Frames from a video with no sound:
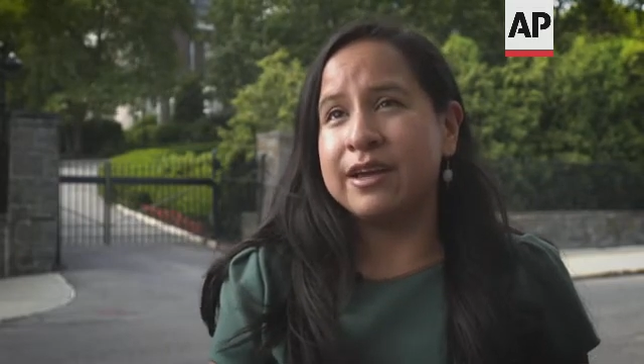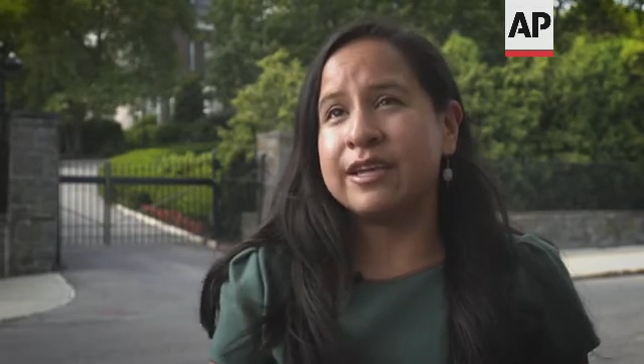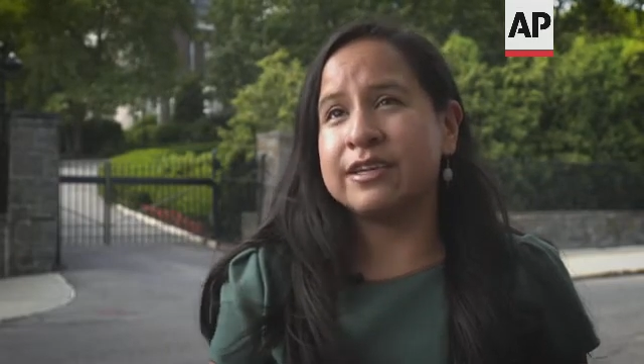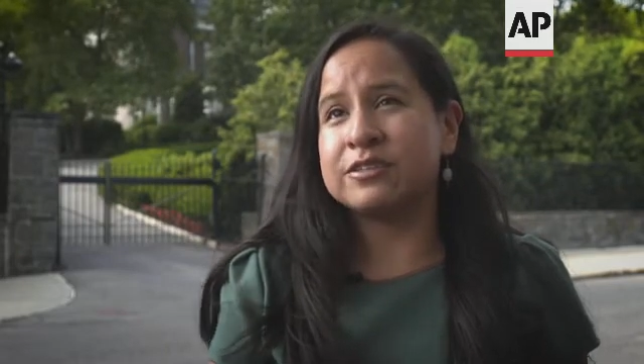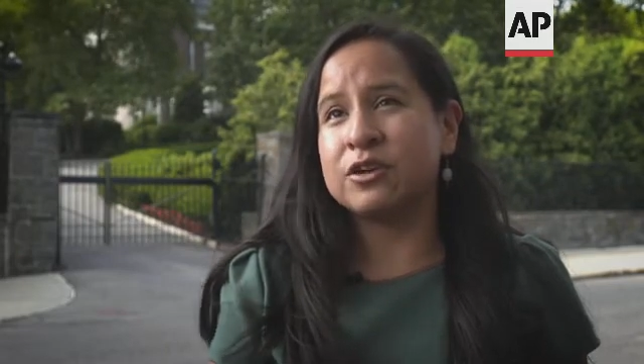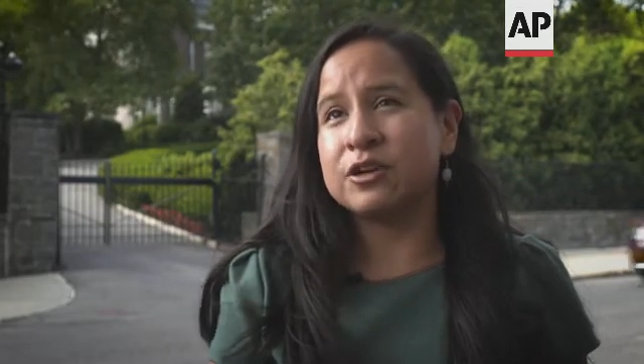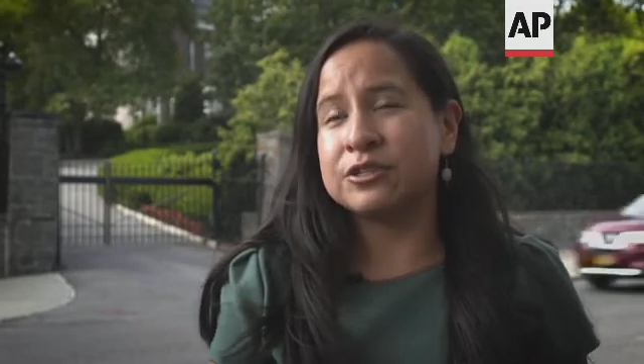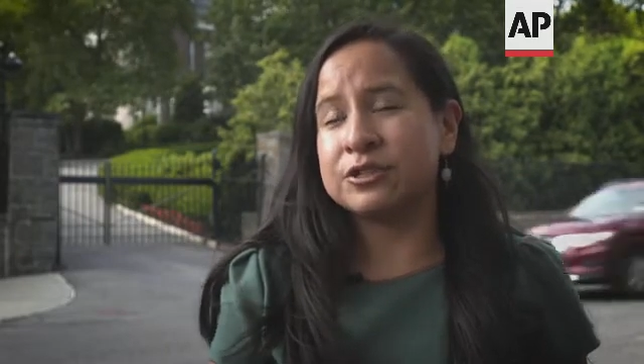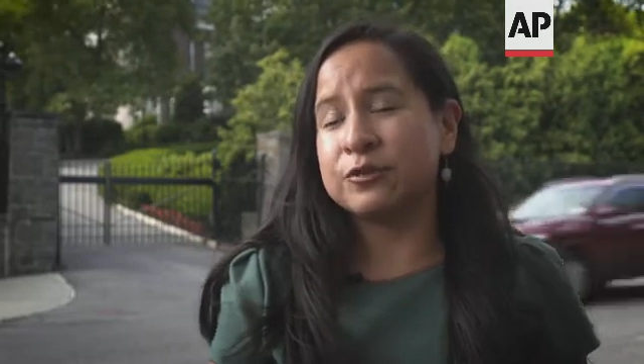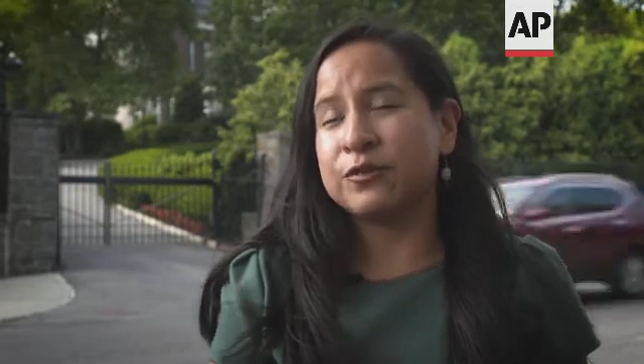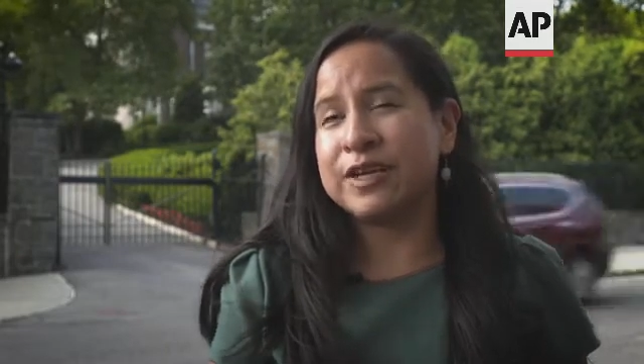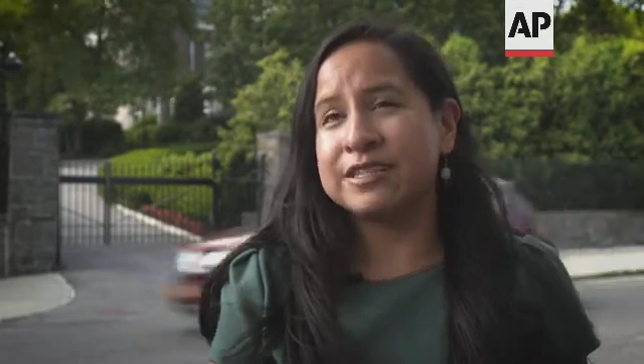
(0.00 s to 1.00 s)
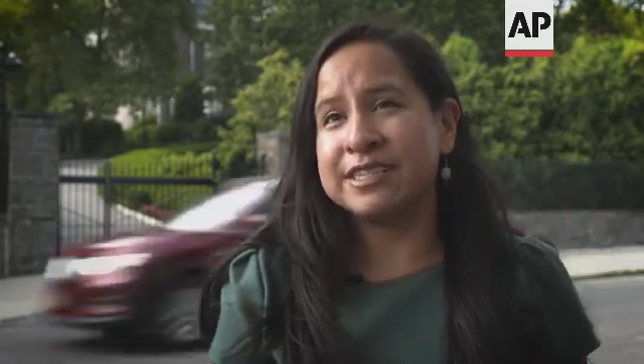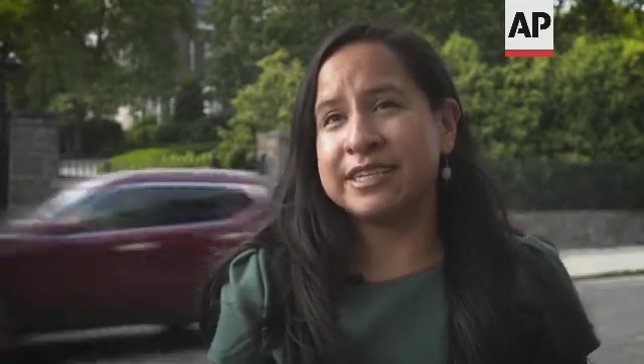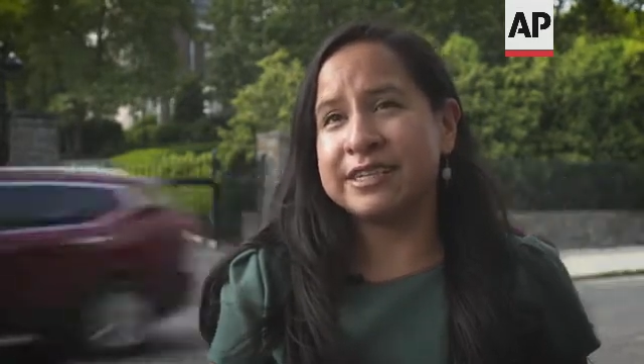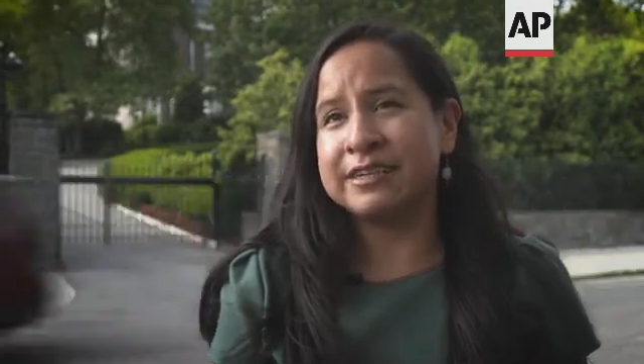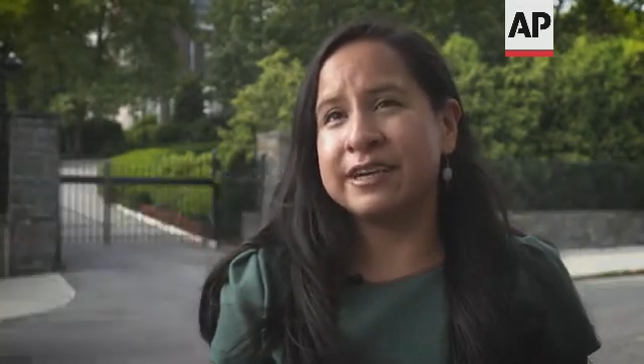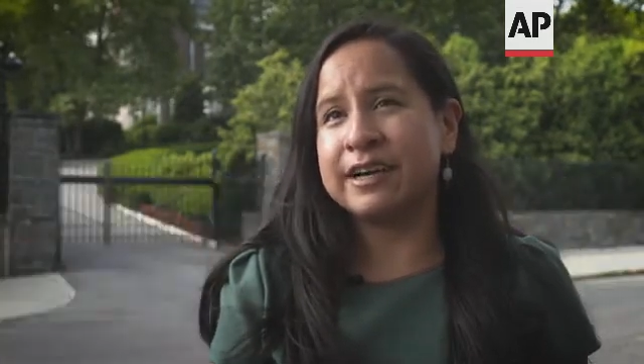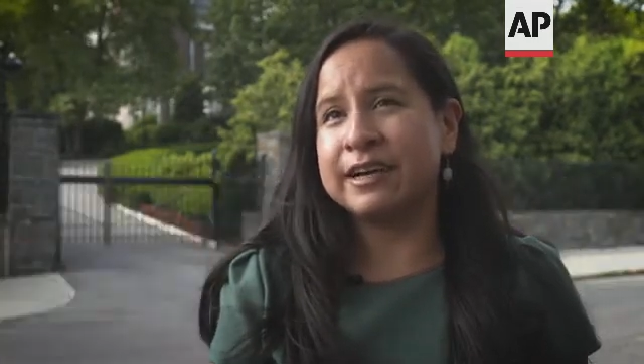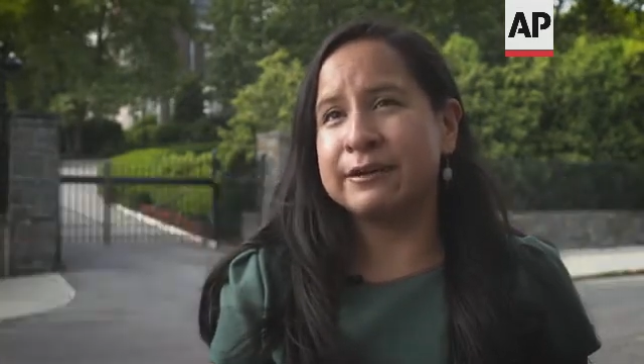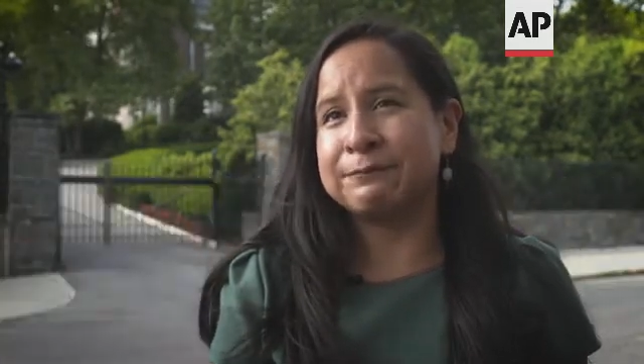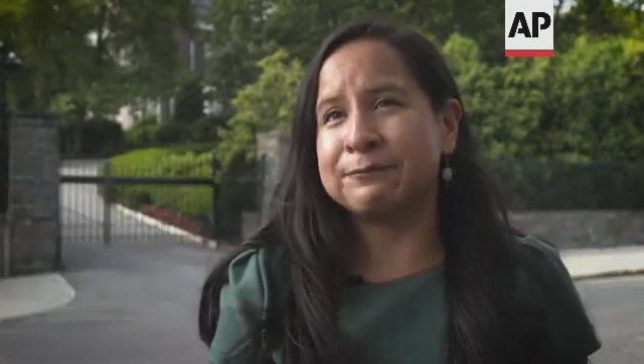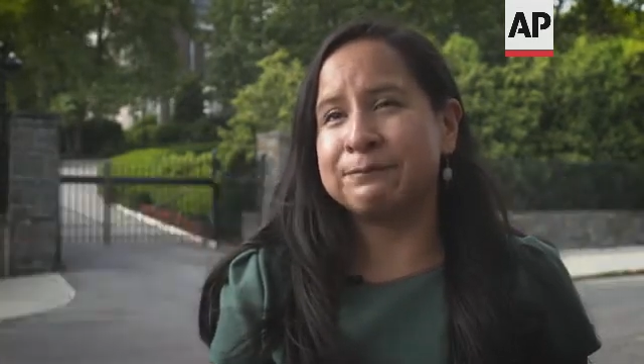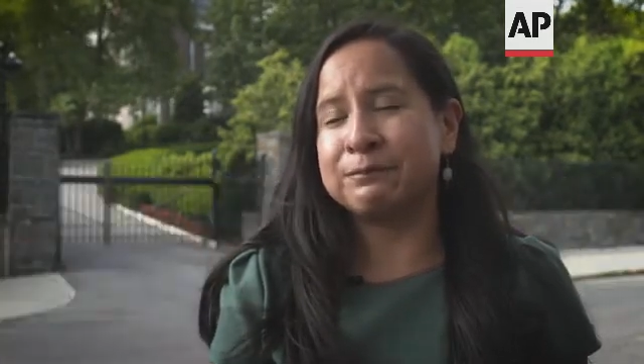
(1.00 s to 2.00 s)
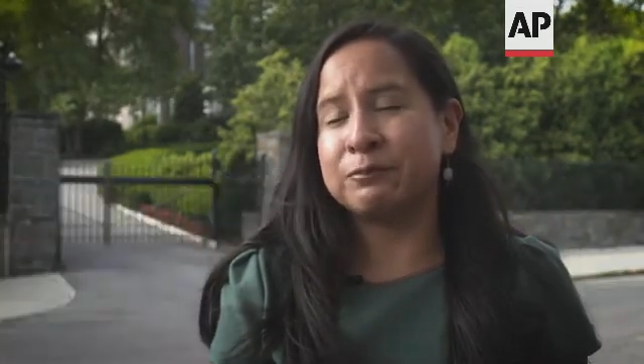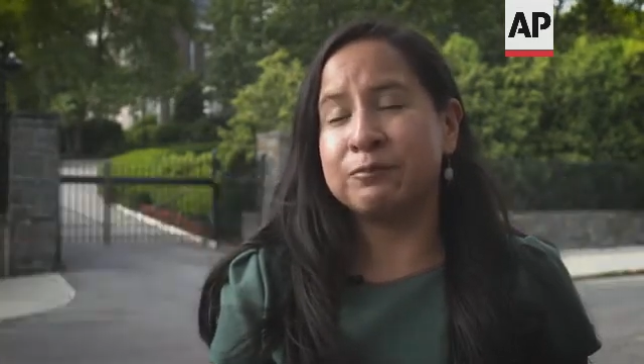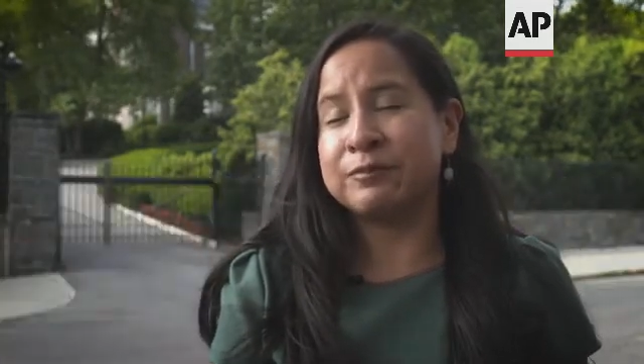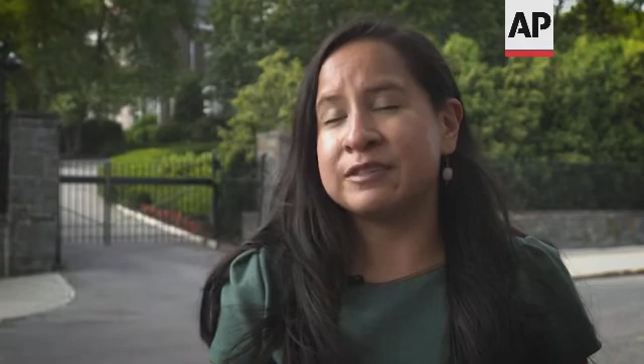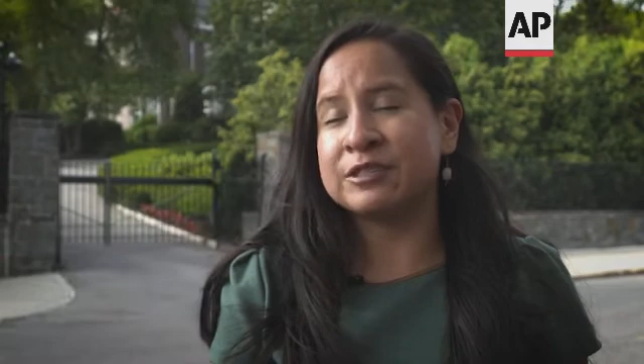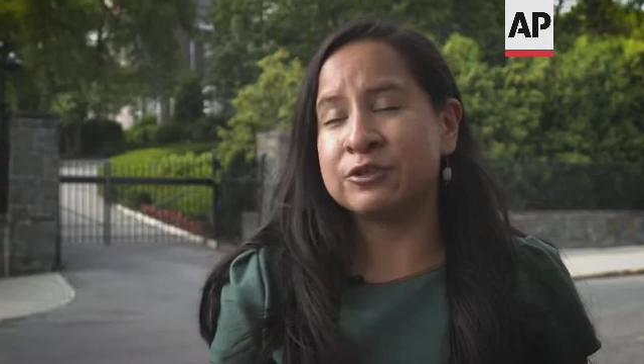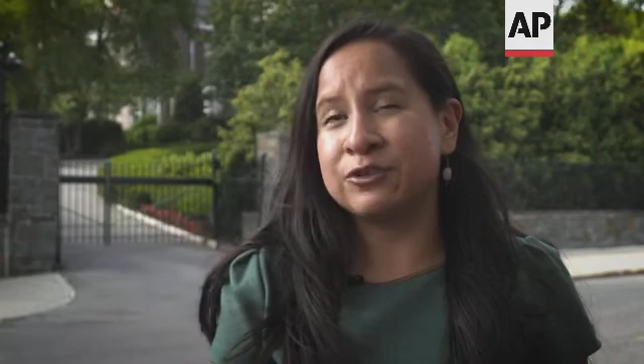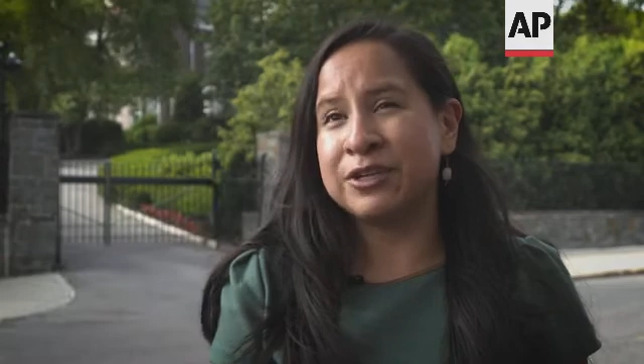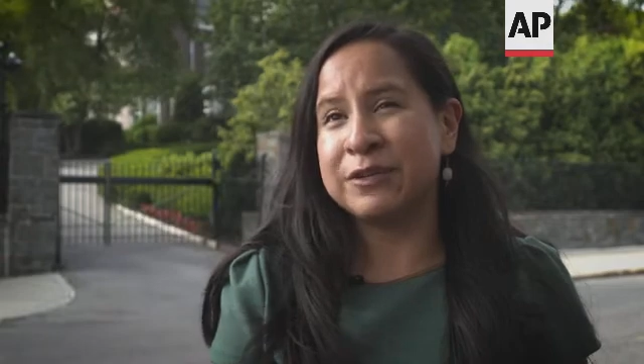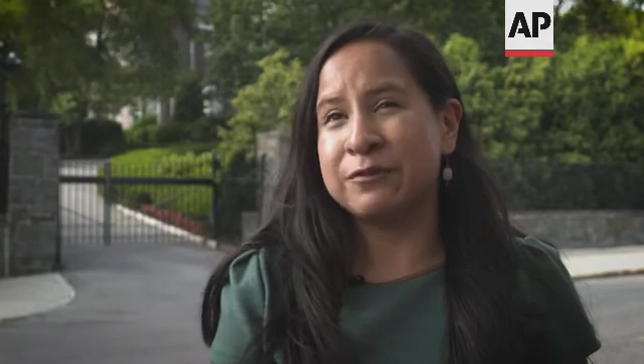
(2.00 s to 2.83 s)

He is also facing scrutiny